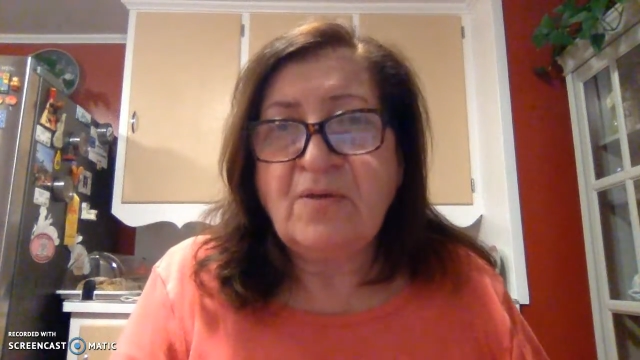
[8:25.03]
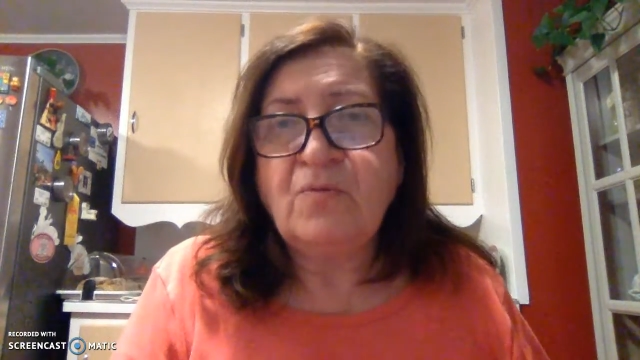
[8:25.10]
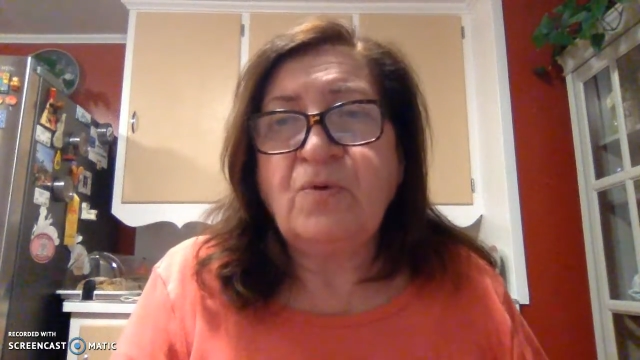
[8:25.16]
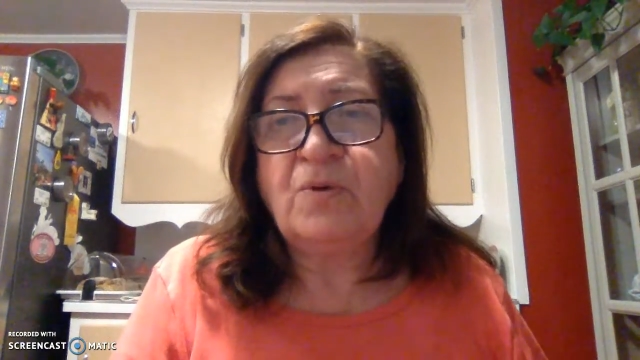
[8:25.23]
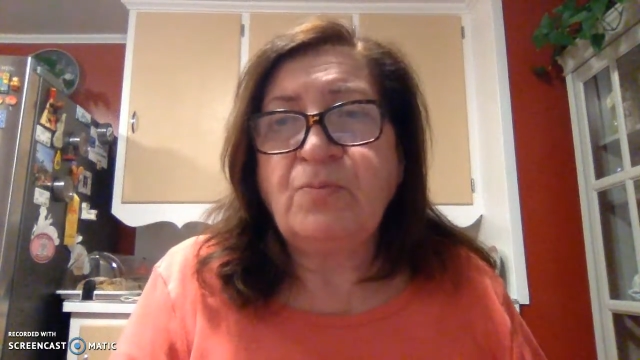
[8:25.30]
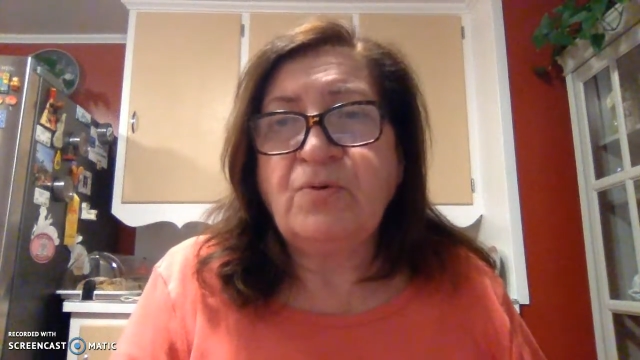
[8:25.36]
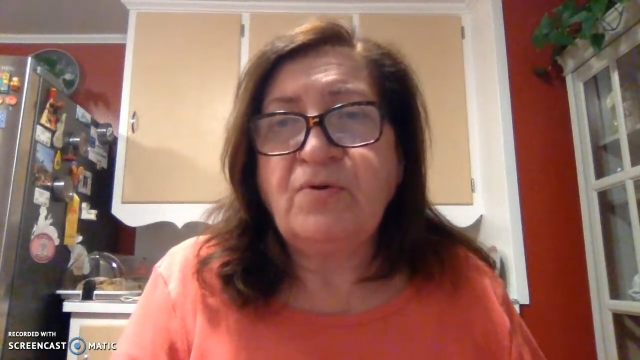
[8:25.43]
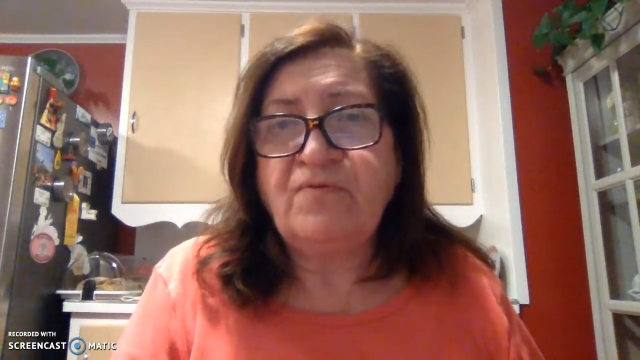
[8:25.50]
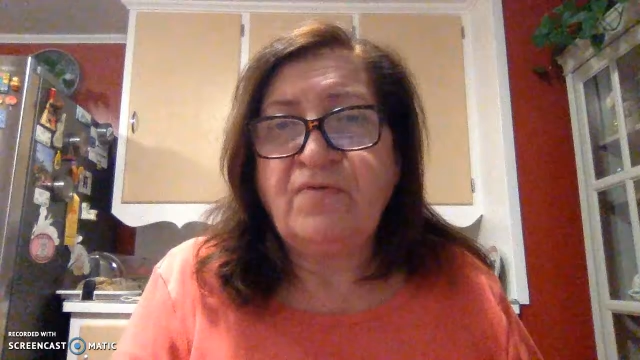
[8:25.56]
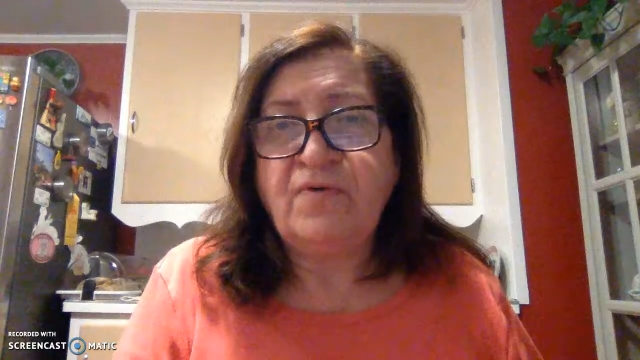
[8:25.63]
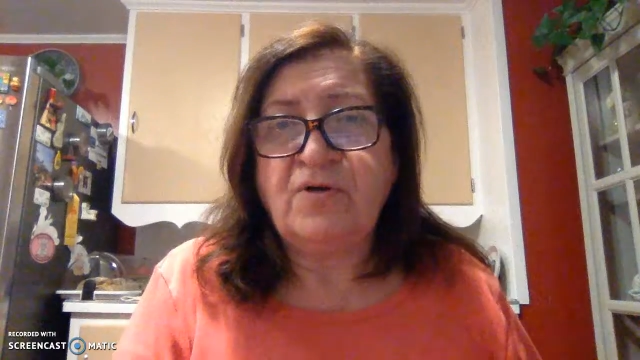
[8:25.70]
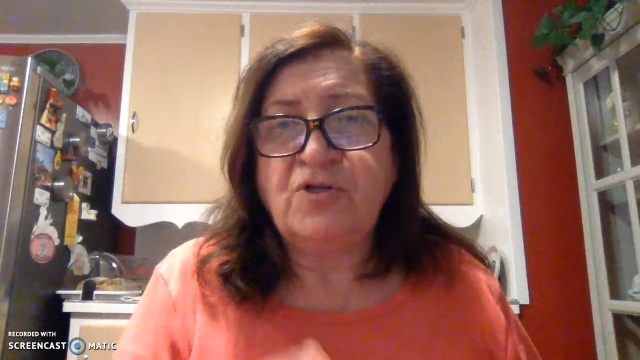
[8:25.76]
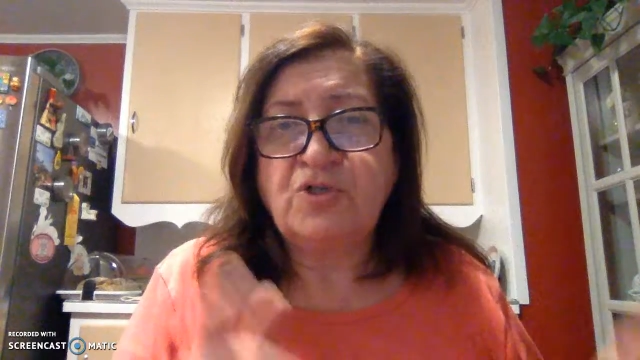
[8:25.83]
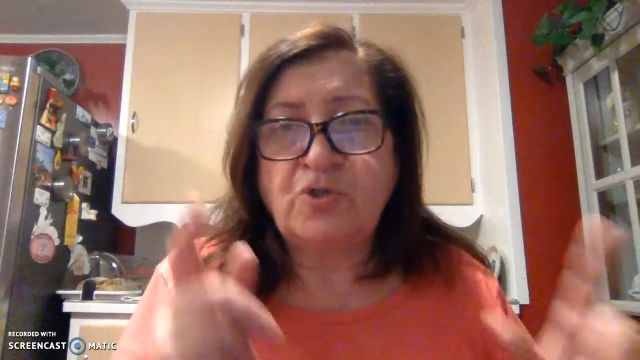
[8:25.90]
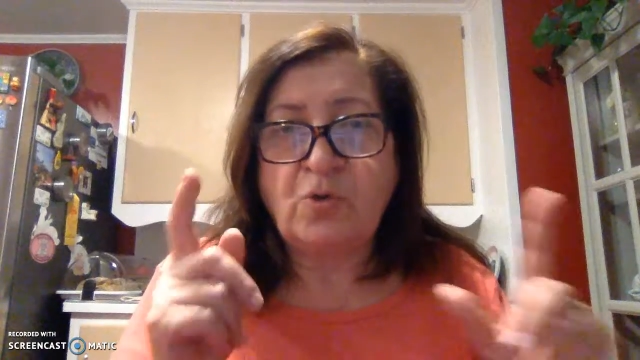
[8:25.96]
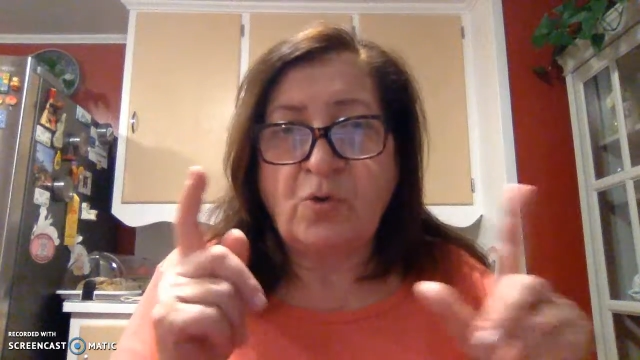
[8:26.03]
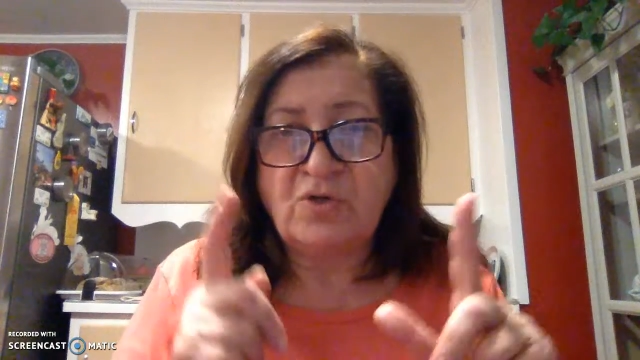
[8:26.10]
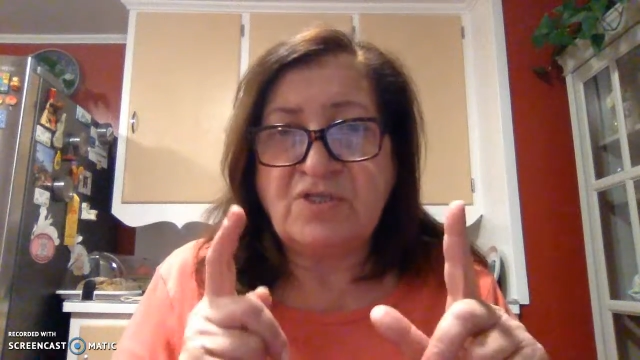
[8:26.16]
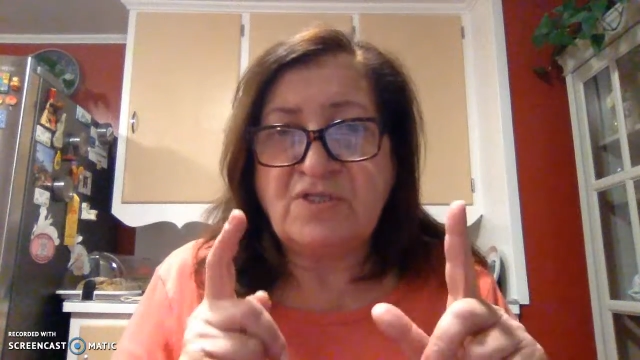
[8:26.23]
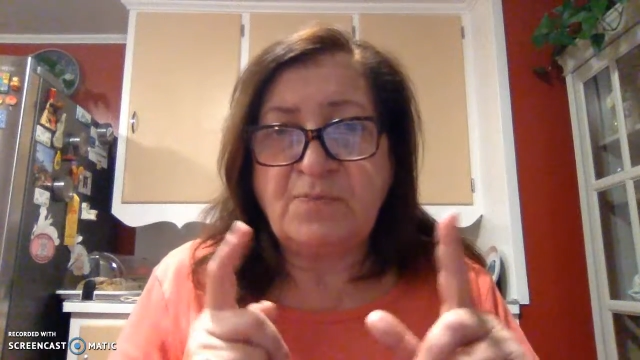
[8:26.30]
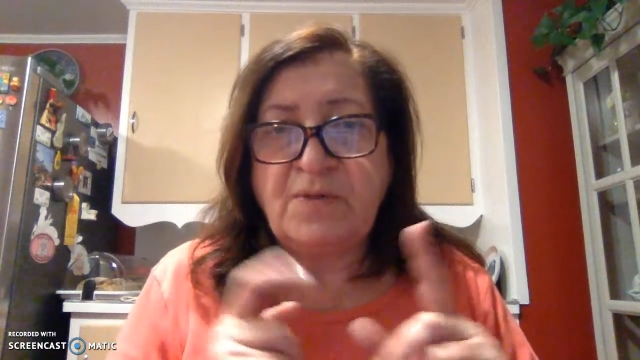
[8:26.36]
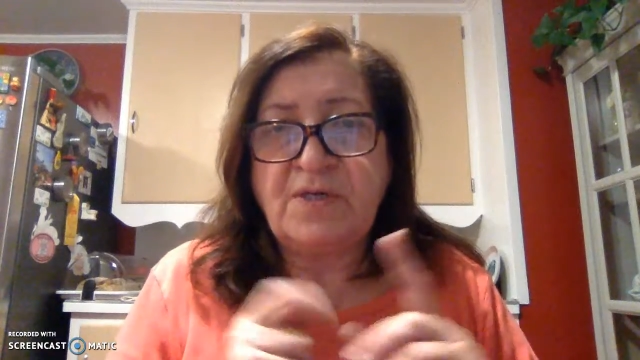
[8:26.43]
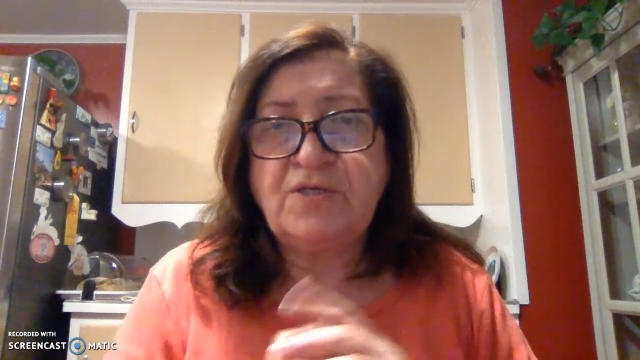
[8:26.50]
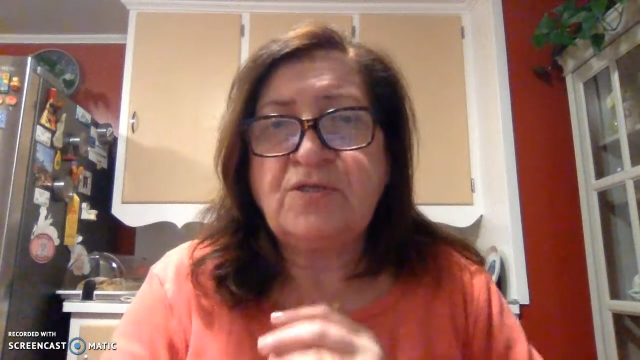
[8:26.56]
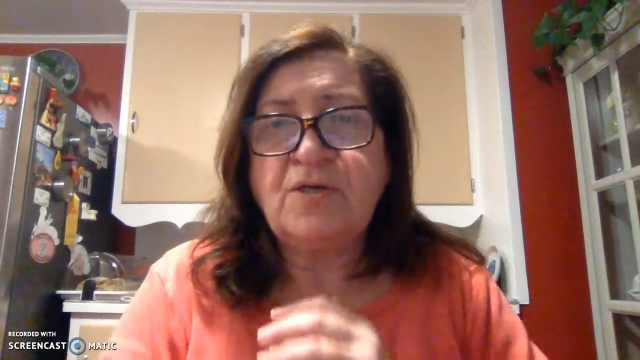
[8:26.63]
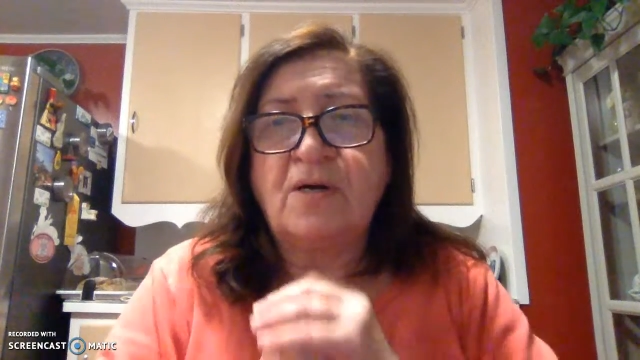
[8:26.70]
We prefer short speech.